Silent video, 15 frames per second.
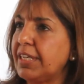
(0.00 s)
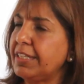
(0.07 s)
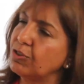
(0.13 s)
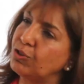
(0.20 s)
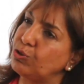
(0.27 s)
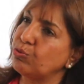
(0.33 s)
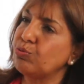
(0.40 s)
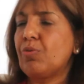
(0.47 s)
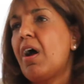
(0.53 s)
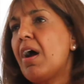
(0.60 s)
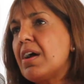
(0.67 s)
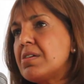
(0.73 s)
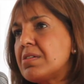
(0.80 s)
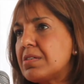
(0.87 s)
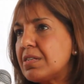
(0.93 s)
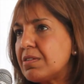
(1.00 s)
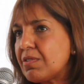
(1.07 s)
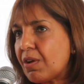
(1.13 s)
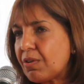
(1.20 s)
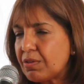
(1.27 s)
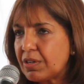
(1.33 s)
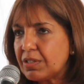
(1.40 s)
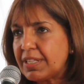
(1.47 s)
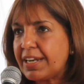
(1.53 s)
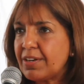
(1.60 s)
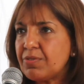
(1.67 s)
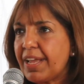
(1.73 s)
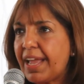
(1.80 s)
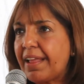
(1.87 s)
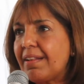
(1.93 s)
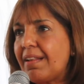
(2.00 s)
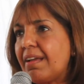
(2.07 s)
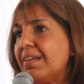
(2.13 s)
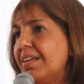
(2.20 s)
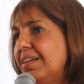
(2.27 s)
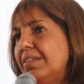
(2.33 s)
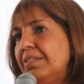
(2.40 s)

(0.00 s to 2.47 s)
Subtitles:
get drunk, because I don't get in love.